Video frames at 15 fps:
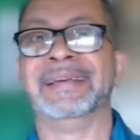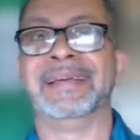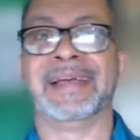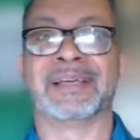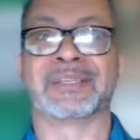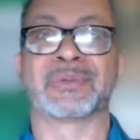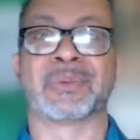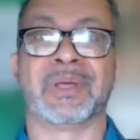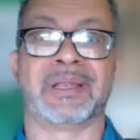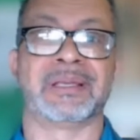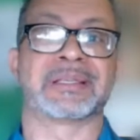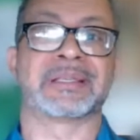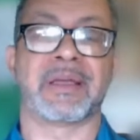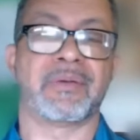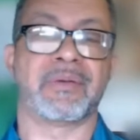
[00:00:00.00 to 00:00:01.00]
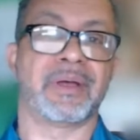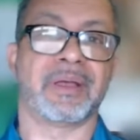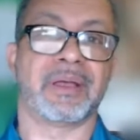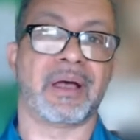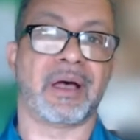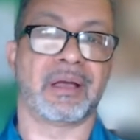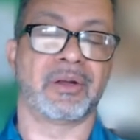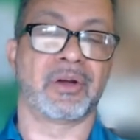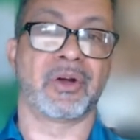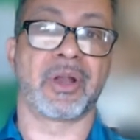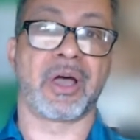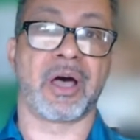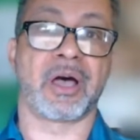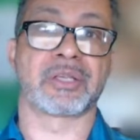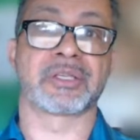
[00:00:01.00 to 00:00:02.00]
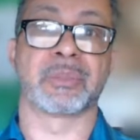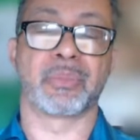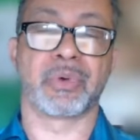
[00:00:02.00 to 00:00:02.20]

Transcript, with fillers: as well as have a earn awesome